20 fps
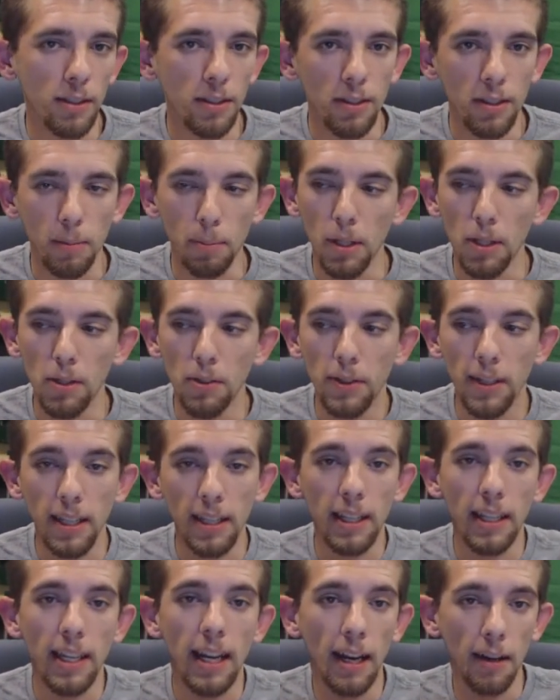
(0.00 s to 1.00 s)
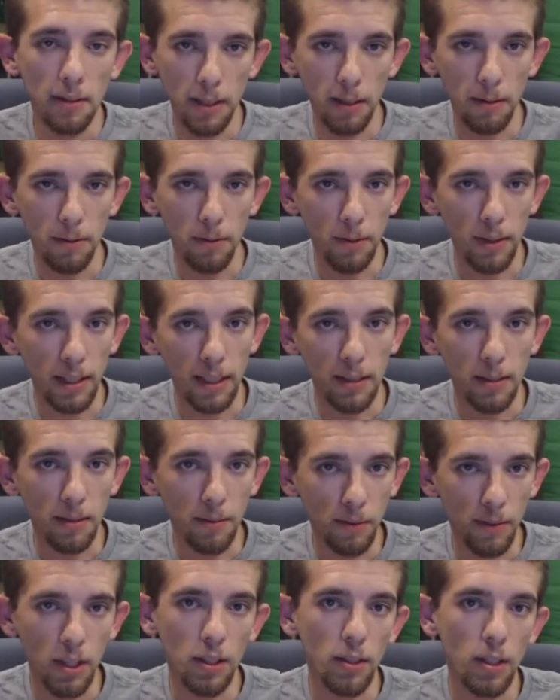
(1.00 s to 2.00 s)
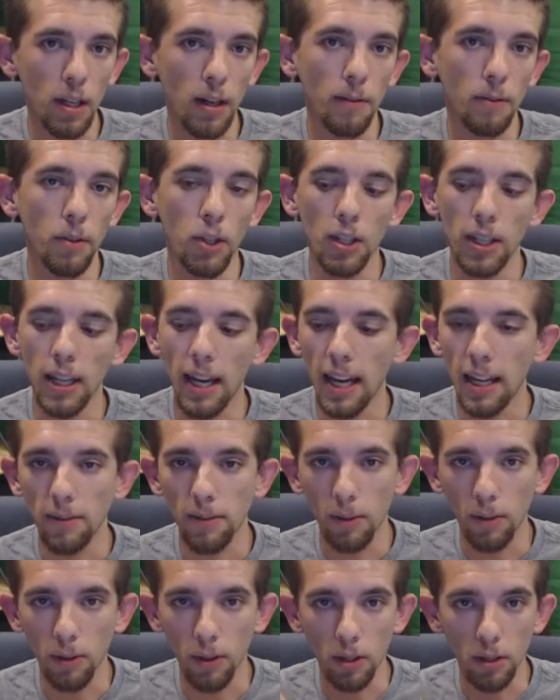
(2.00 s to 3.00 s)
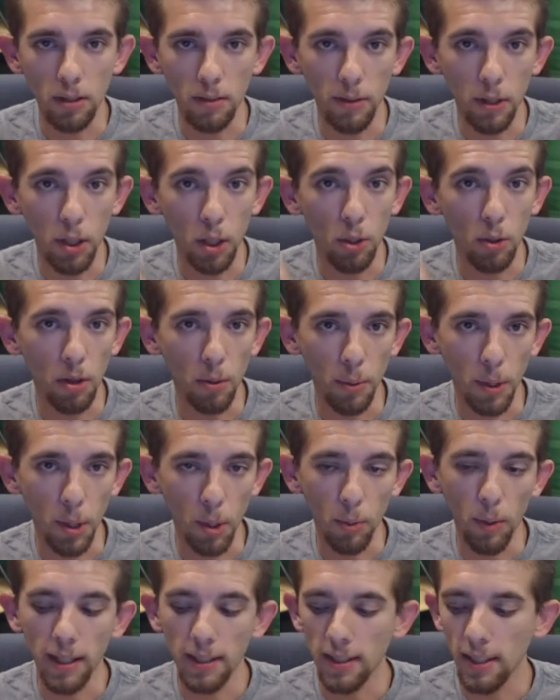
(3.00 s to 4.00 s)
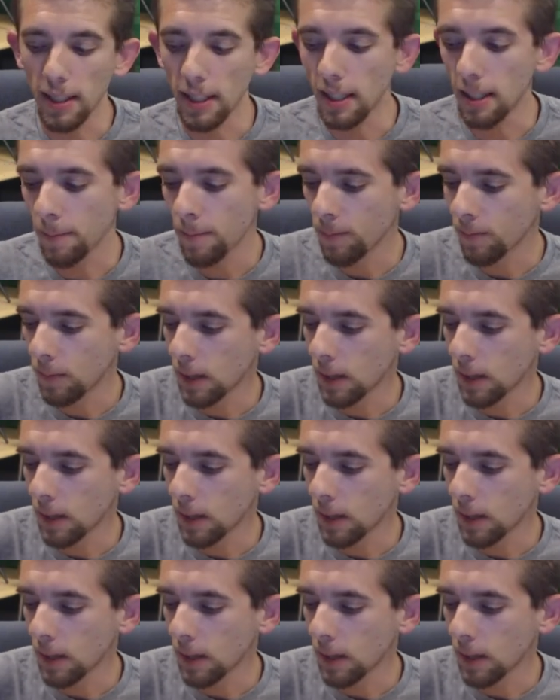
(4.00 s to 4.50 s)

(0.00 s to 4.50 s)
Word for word: to some music then I'll definitely get some videos out for you guys for those of you who are requesting